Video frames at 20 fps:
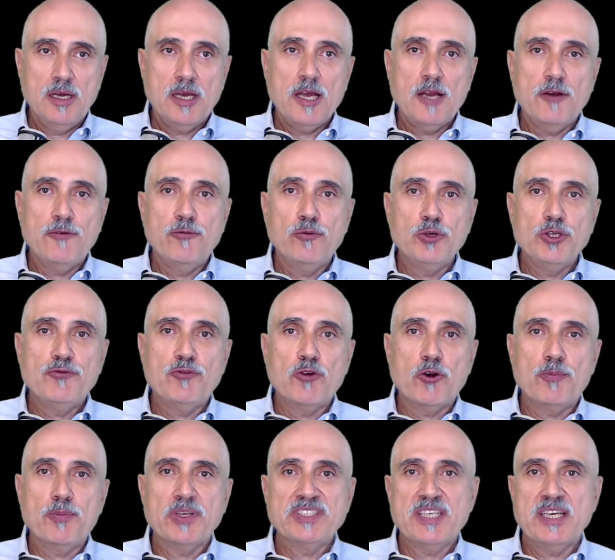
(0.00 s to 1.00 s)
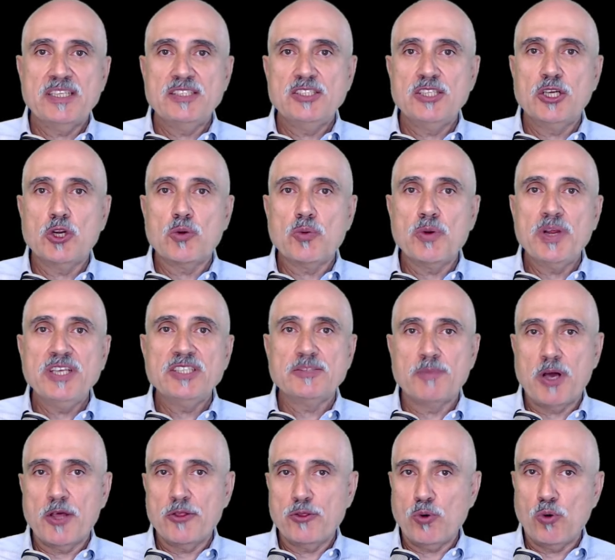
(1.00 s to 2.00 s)
a 44% decrease
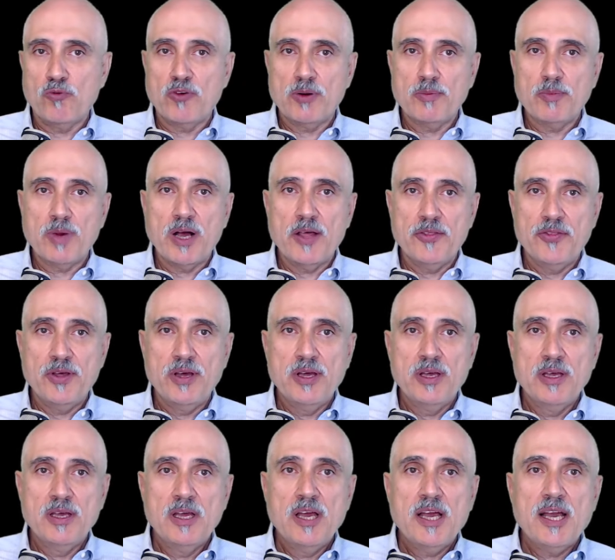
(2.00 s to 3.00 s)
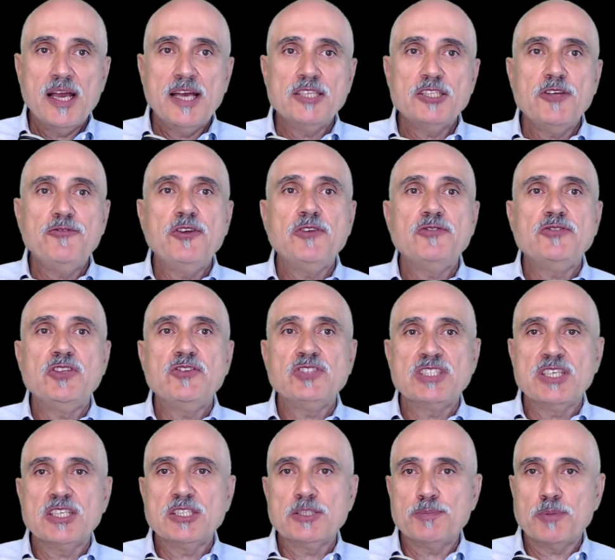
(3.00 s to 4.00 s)
month over month, and a
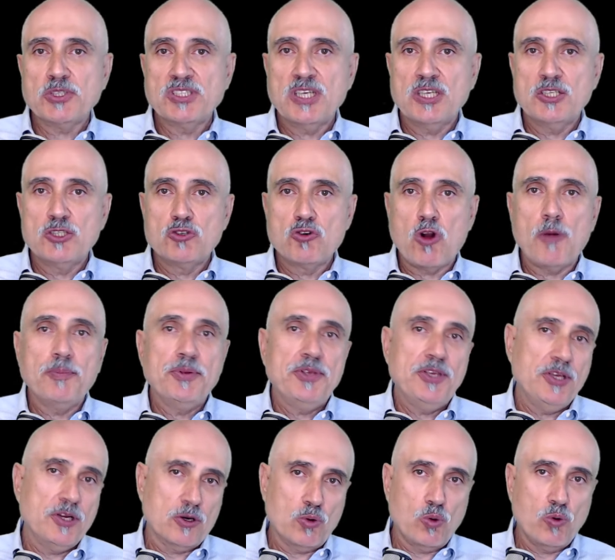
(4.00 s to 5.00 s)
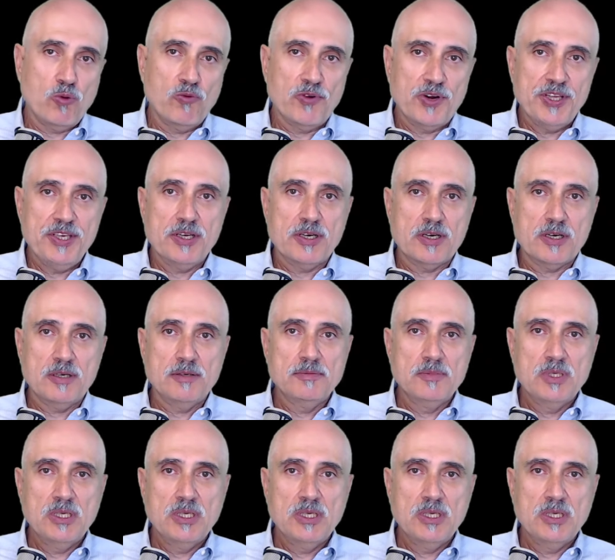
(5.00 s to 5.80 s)
56% drop year over year.